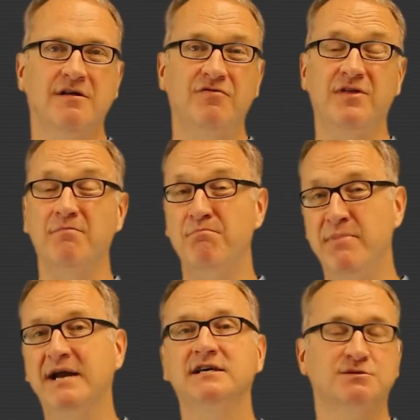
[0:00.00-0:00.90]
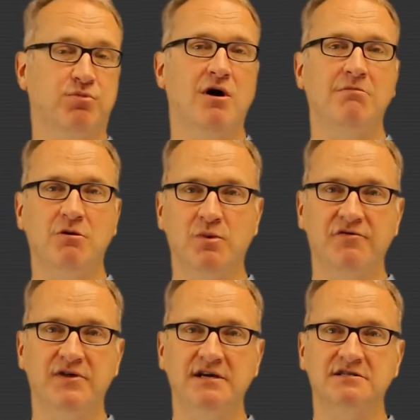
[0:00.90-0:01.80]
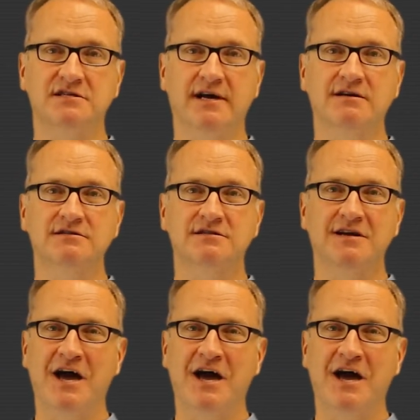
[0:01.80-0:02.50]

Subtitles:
The biggest problem with these things,